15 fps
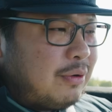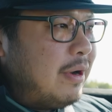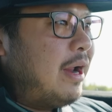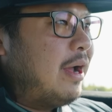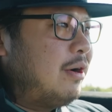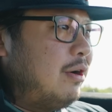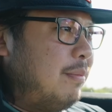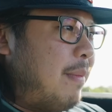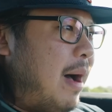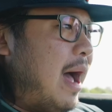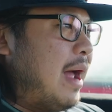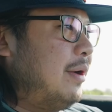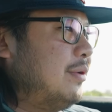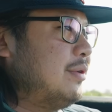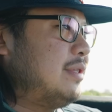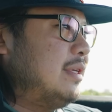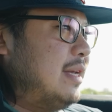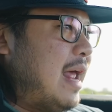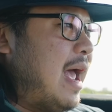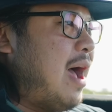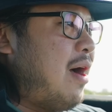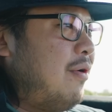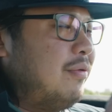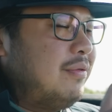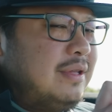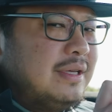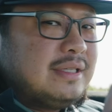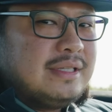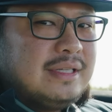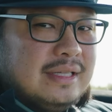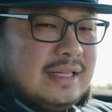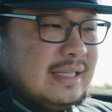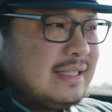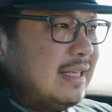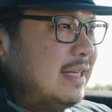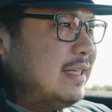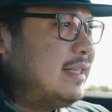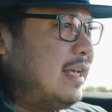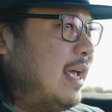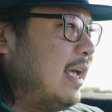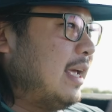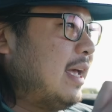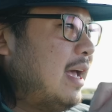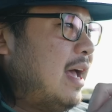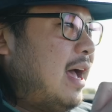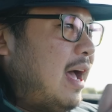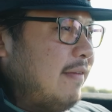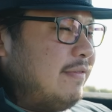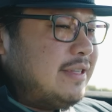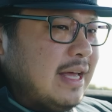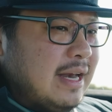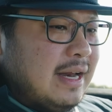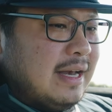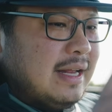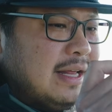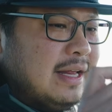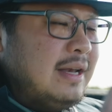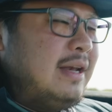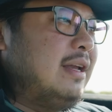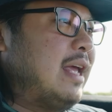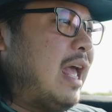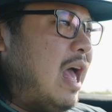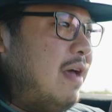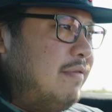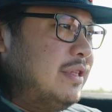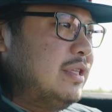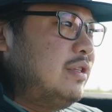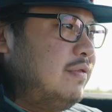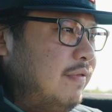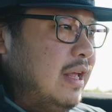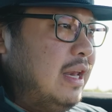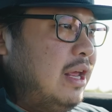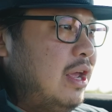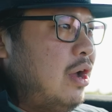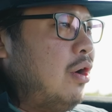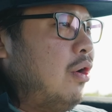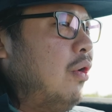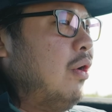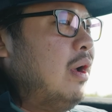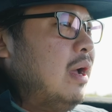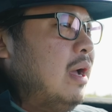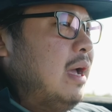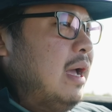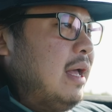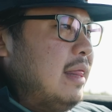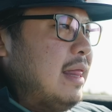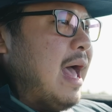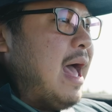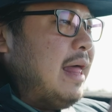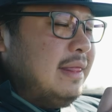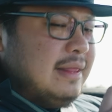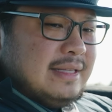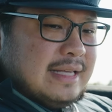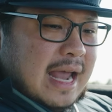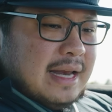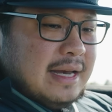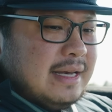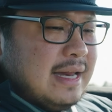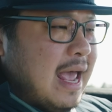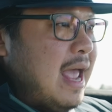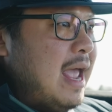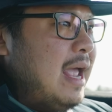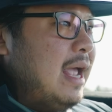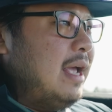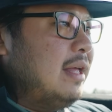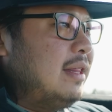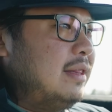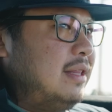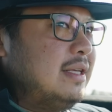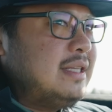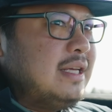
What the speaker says: 300 miles now, this intake. I've said it in Kevin's video that day to day, this